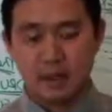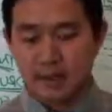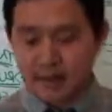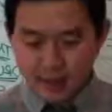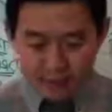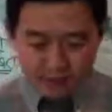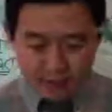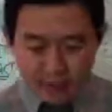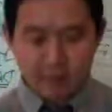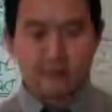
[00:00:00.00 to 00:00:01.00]
And I can't
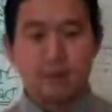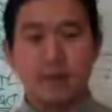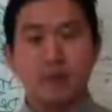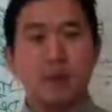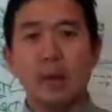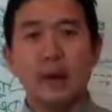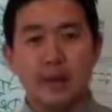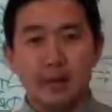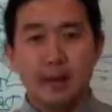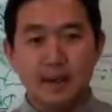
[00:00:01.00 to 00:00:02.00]
think of a better
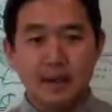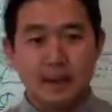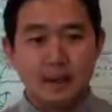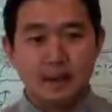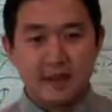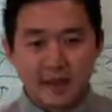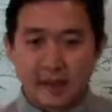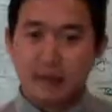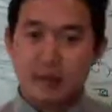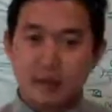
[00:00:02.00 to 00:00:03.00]
way than the
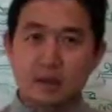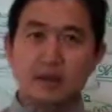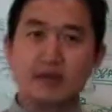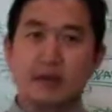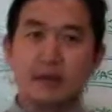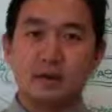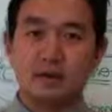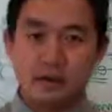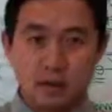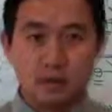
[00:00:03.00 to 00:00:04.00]
healthcare provider you
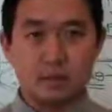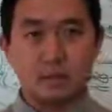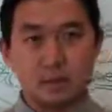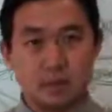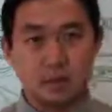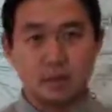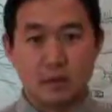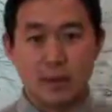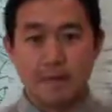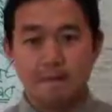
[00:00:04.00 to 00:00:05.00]
choose,
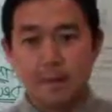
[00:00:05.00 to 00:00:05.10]
right?